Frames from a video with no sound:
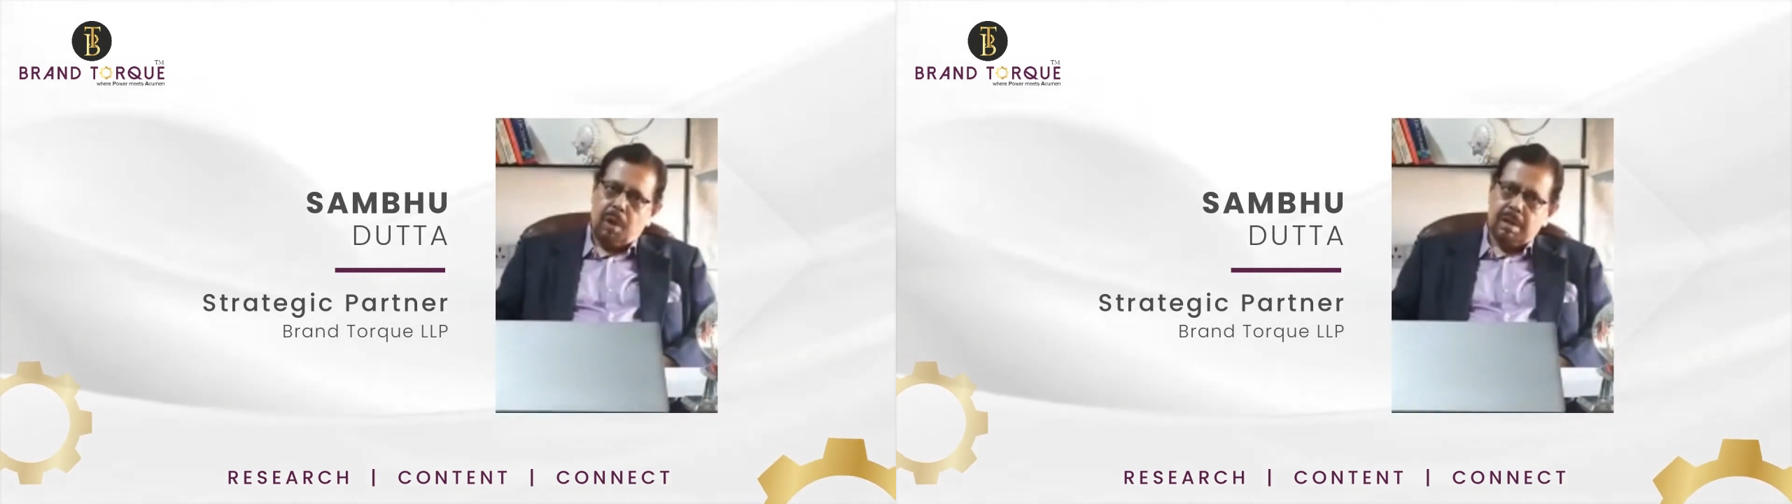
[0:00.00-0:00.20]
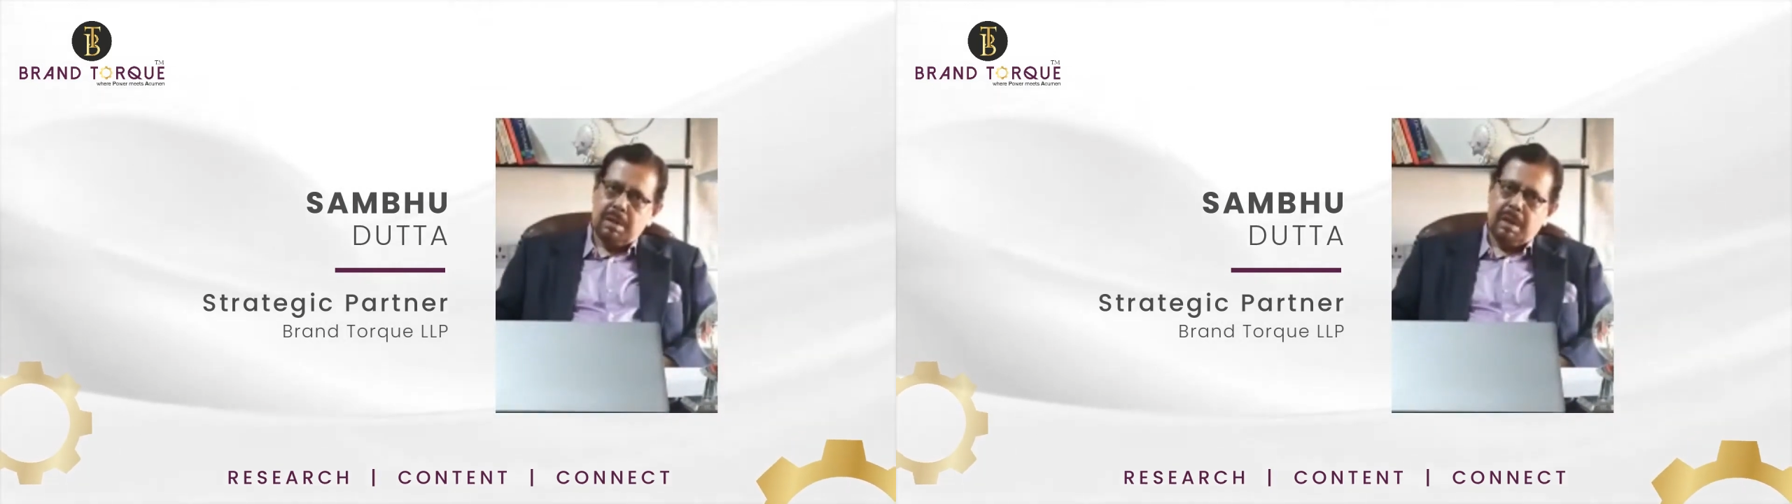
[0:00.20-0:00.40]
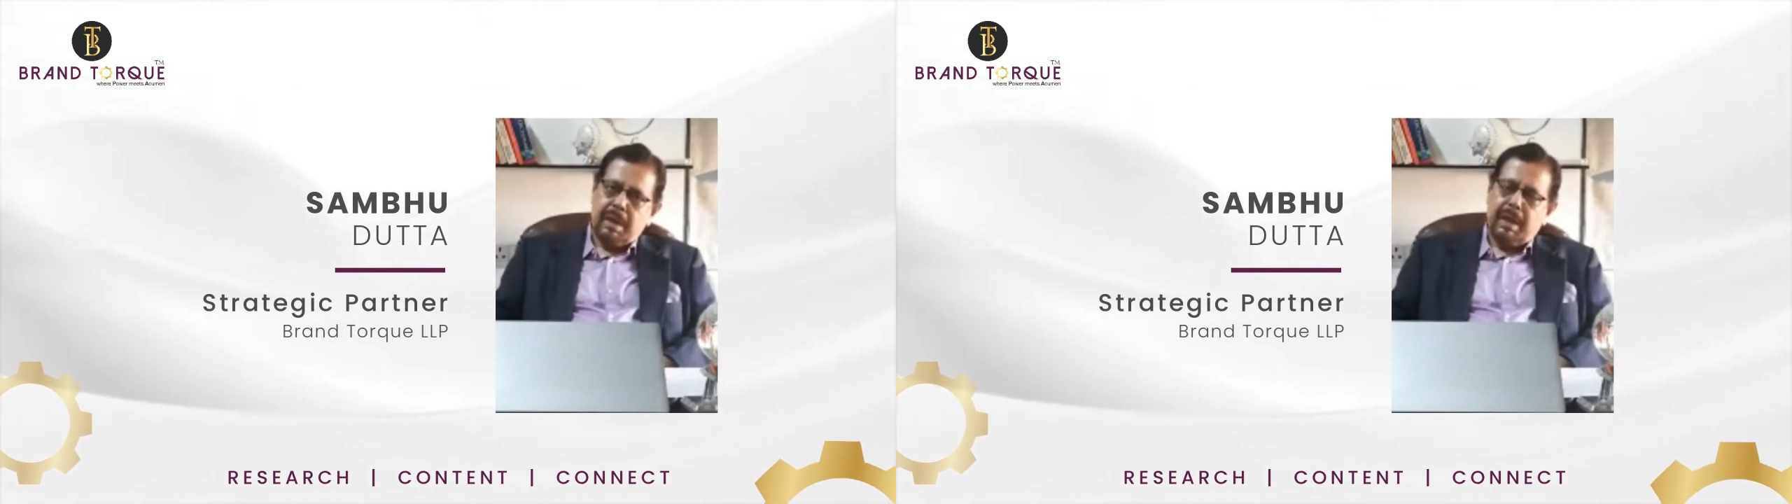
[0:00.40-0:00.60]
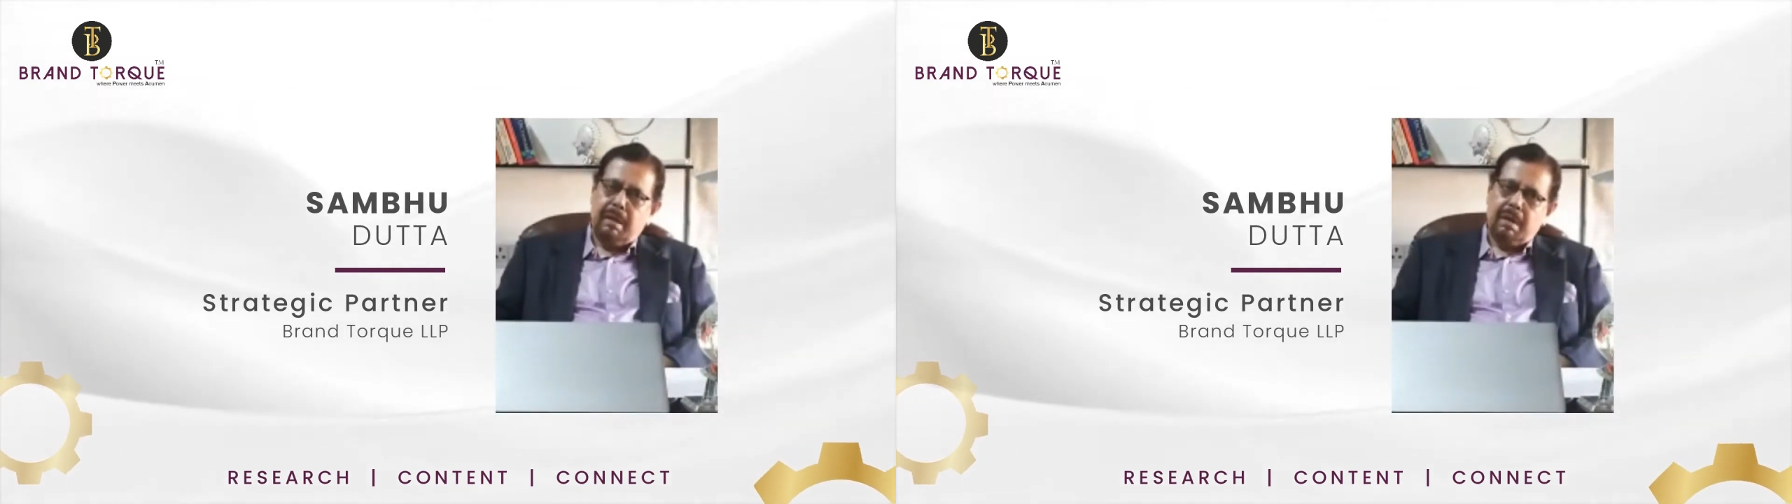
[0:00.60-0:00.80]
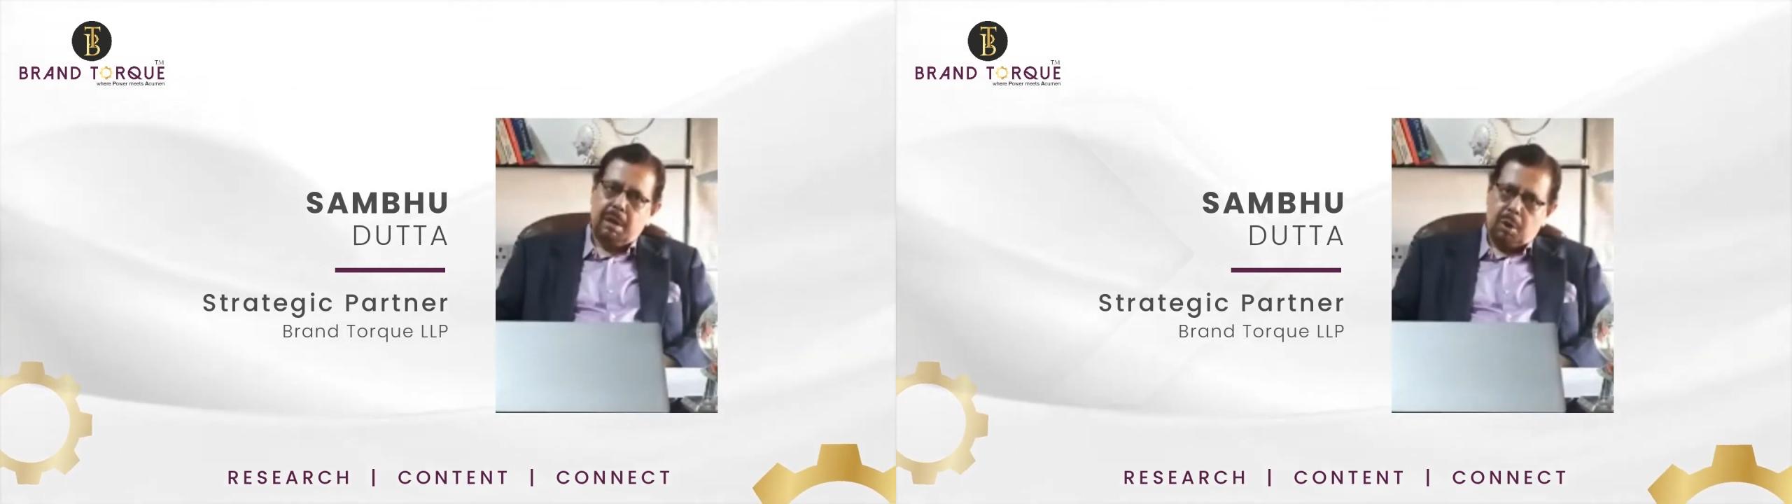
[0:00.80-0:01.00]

worked in